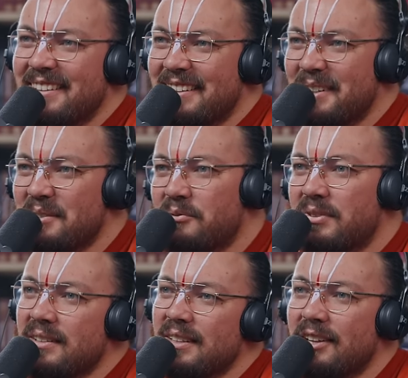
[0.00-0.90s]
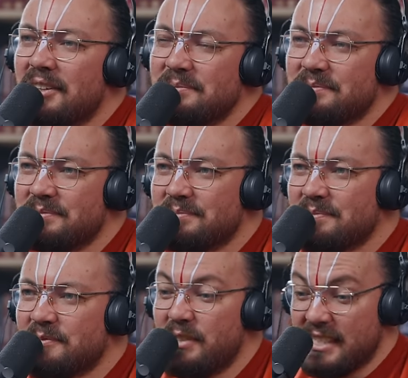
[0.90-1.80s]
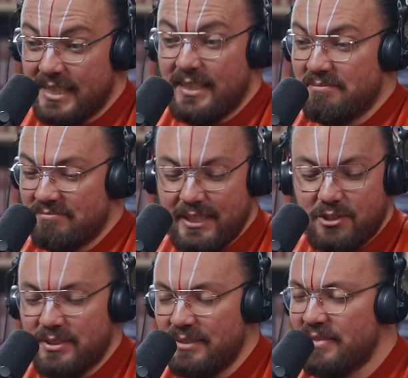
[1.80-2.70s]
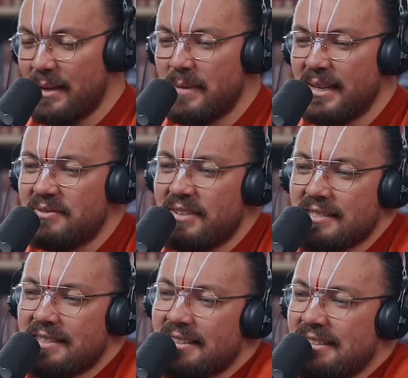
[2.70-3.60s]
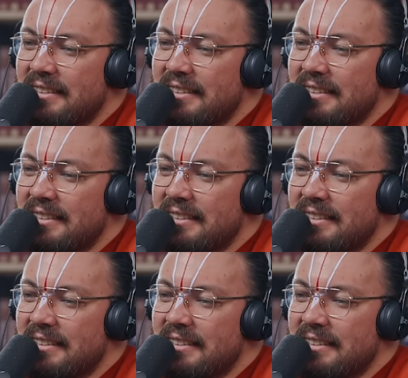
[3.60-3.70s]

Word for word: Uh, feel a lot physically, literally, fan manifesting.